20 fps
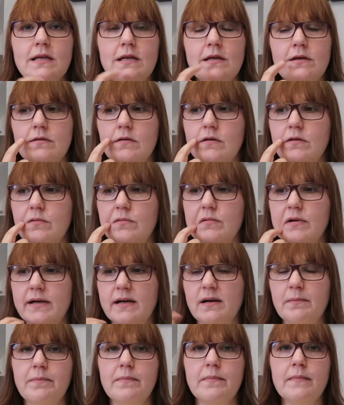you know,
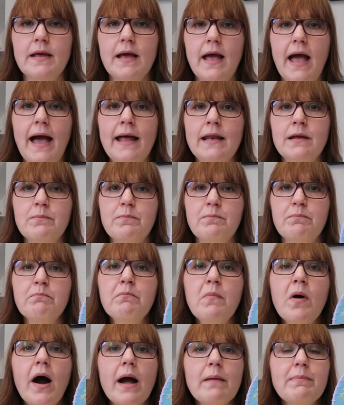and it
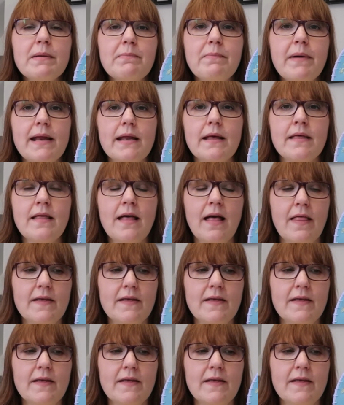might be better.